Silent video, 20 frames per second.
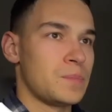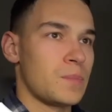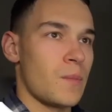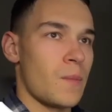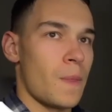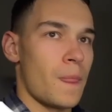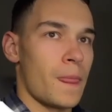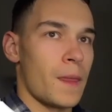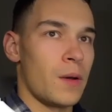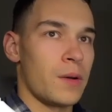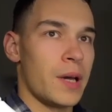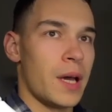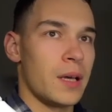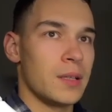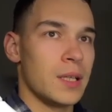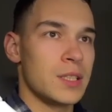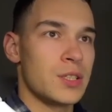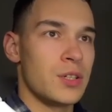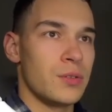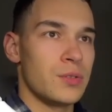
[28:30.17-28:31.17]
Okay,
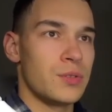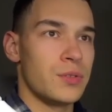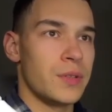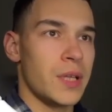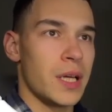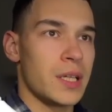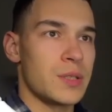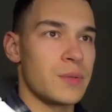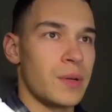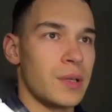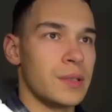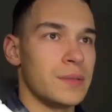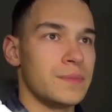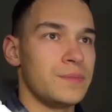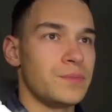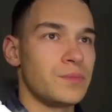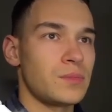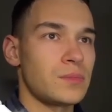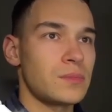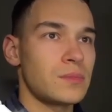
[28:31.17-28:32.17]
let's go to the next one.
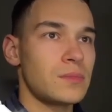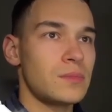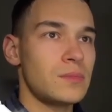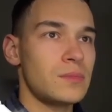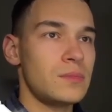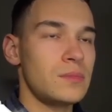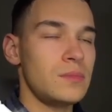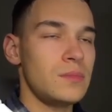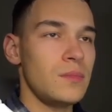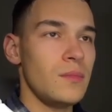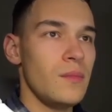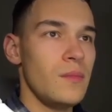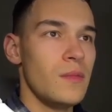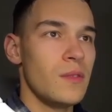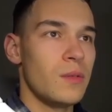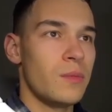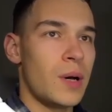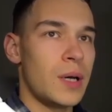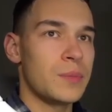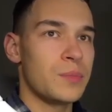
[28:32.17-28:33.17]

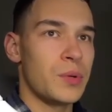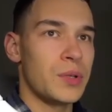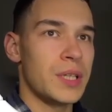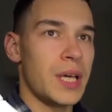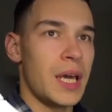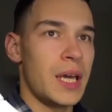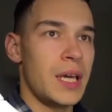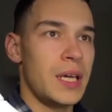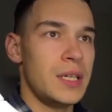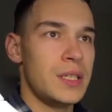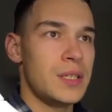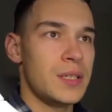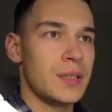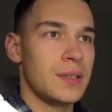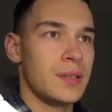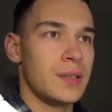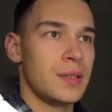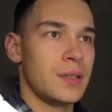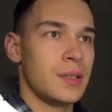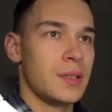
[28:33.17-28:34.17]
1.8.
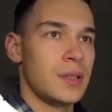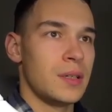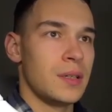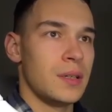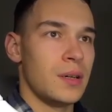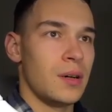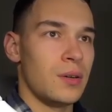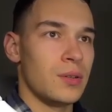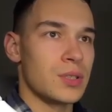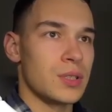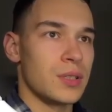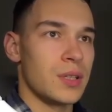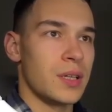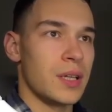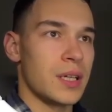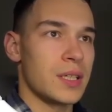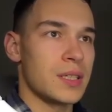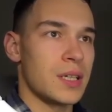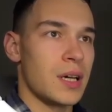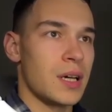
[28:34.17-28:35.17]
Also the
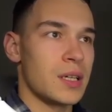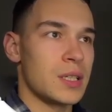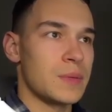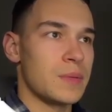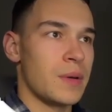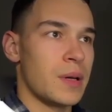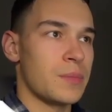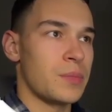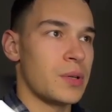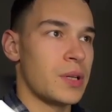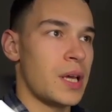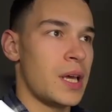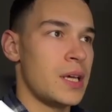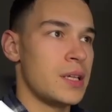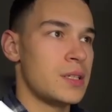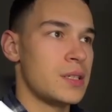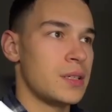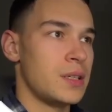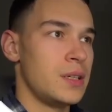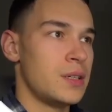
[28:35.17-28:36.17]
next highest 1.8
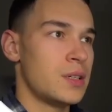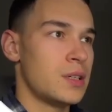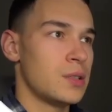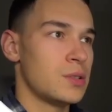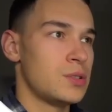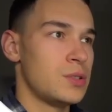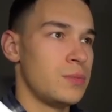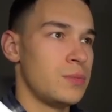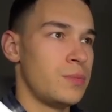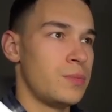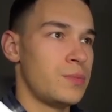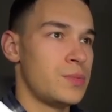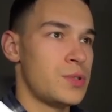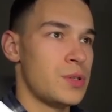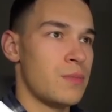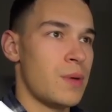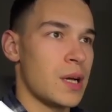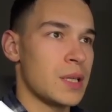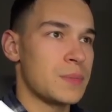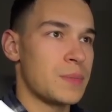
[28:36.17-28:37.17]
here,
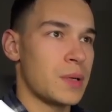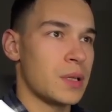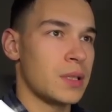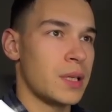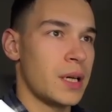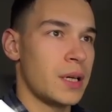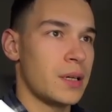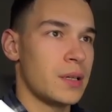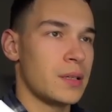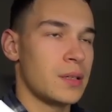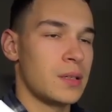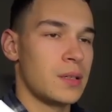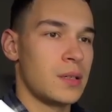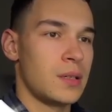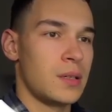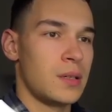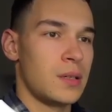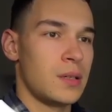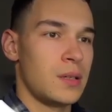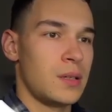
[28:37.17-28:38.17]
$2 per click.
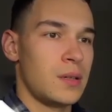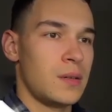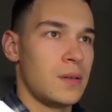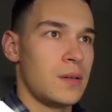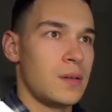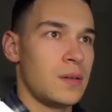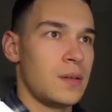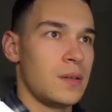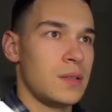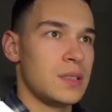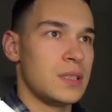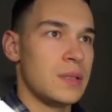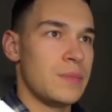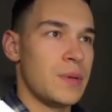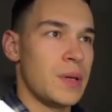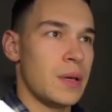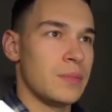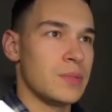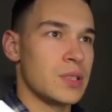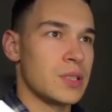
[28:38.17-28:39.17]

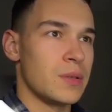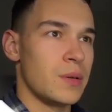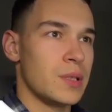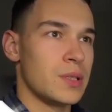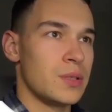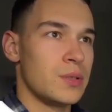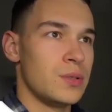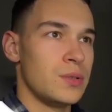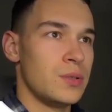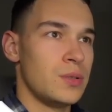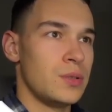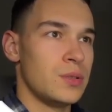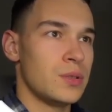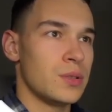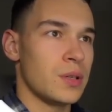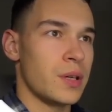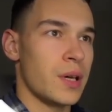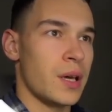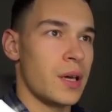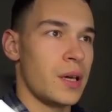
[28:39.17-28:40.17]
CPM is quite good.
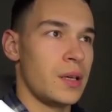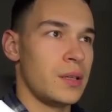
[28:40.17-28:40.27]
Okay,